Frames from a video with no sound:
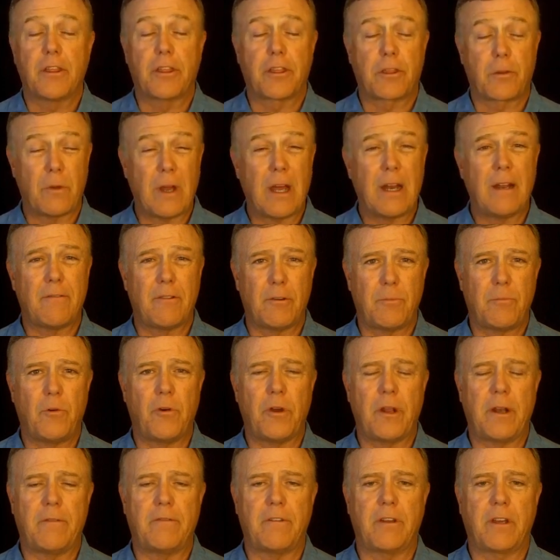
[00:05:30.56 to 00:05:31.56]
the threat of a
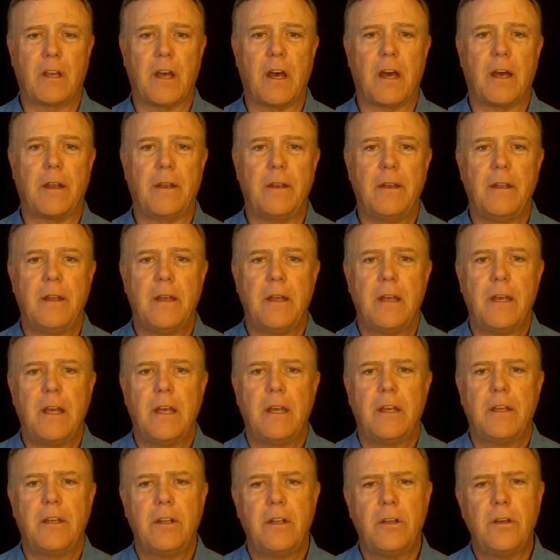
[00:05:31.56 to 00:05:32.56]
point of a gun,
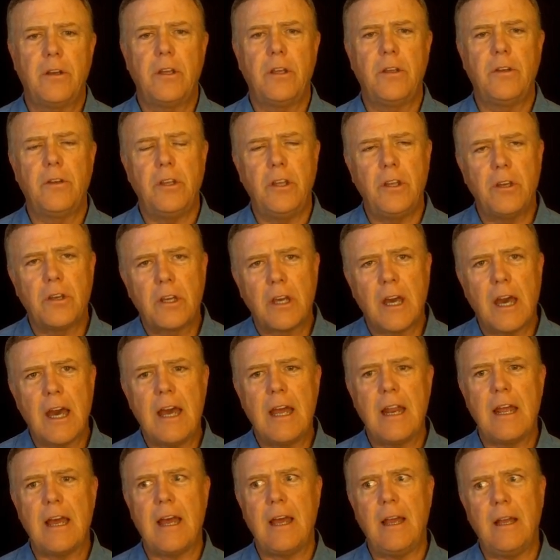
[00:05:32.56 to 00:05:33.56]
you know, you
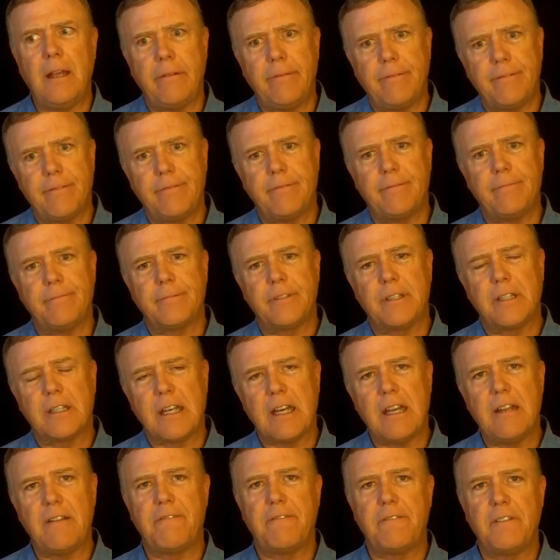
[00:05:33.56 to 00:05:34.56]
kind
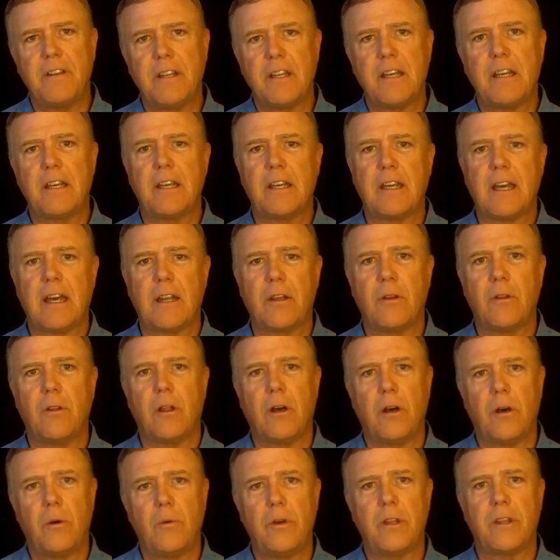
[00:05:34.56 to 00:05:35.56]
of feel like you got to
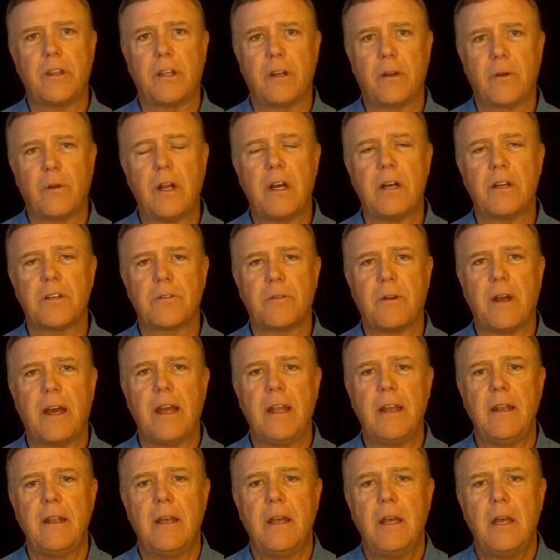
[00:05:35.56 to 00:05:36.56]
go on with it or else,
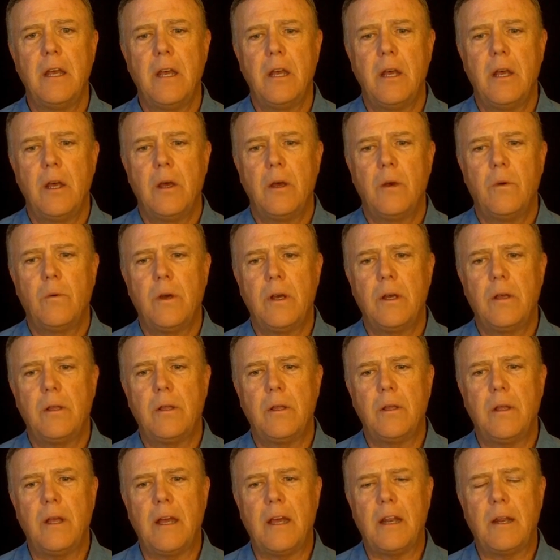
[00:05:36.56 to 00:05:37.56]
right?
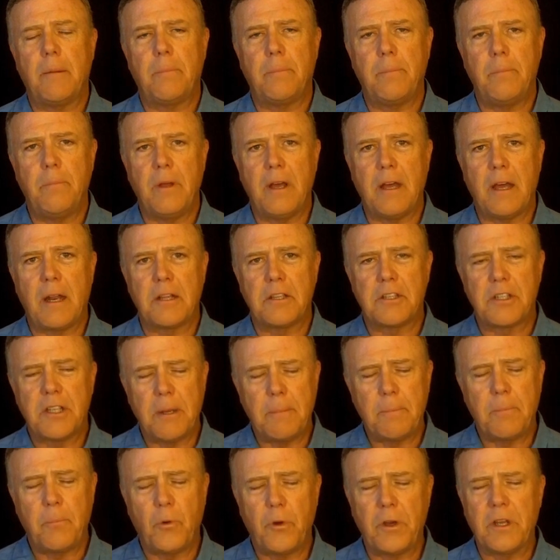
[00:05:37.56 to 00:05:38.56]
Well, at
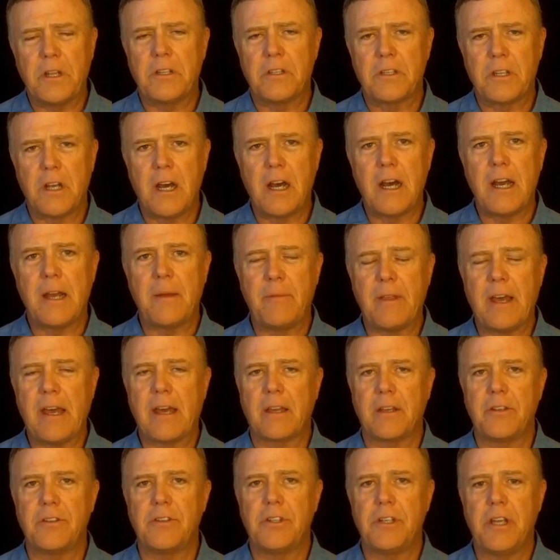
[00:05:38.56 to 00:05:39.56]
some point in time,
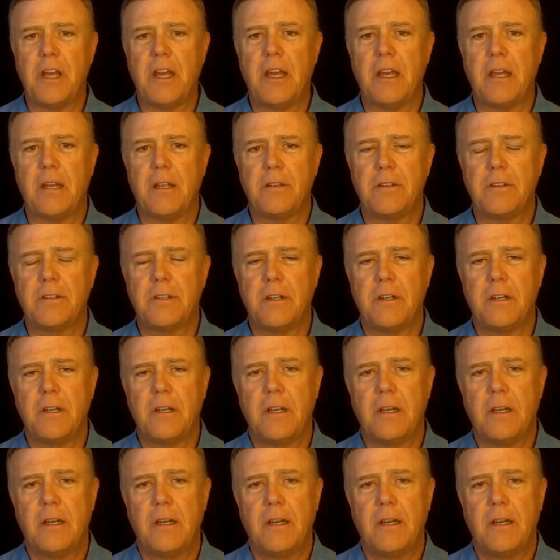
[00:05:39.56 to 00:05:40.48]
that can change.